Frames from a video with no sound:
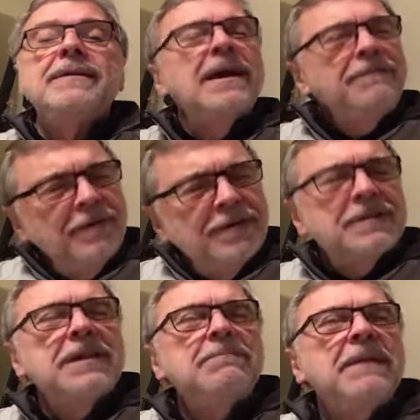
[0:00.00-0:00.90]

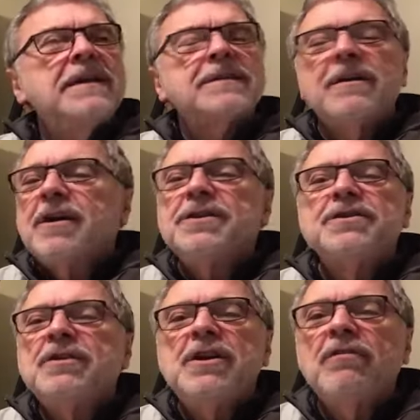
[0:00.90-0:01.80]
Diversity makes our
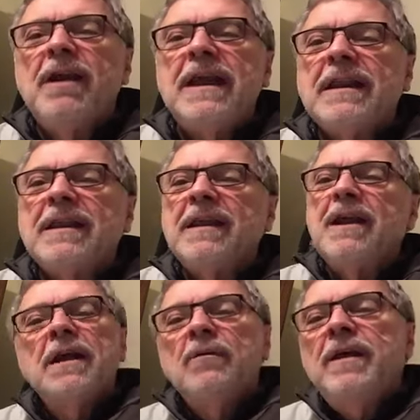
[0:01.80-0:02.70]
country great.
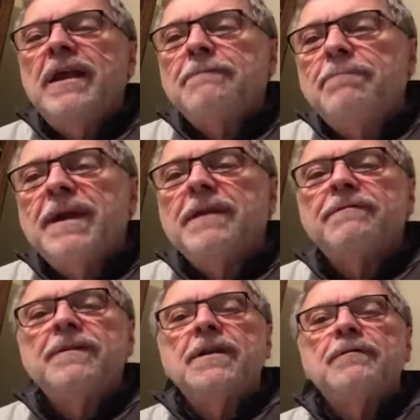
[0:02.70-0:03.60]
We have
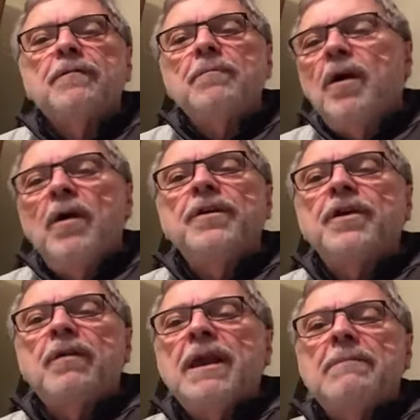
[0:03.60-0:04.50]
benefited from all the
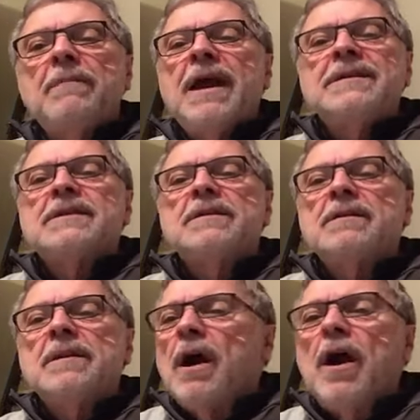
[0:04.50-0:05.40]
great minds
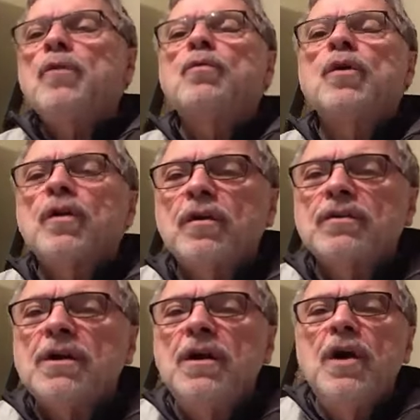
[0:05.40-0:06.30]
and the hard
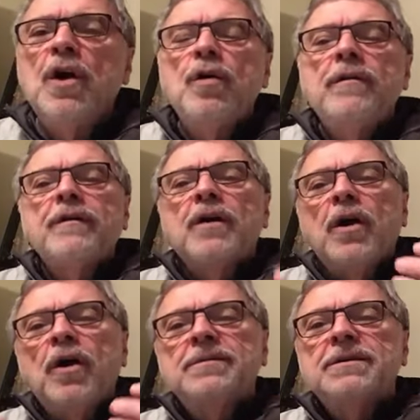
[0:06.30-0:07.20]
workers who have
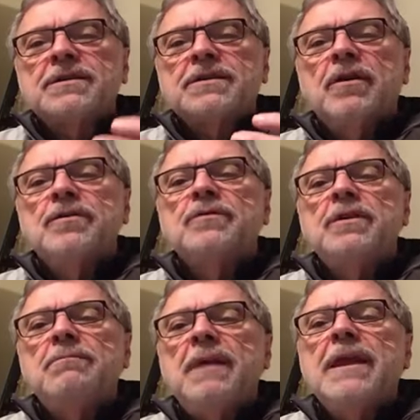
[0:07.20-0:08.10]
come to this
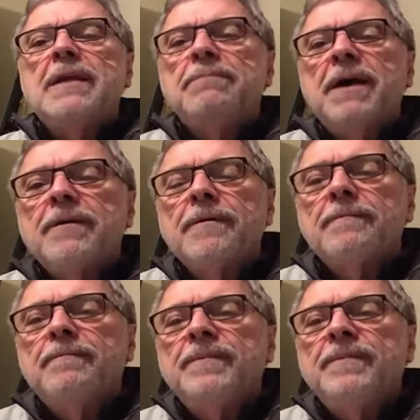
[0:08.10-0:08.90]
country to make it better.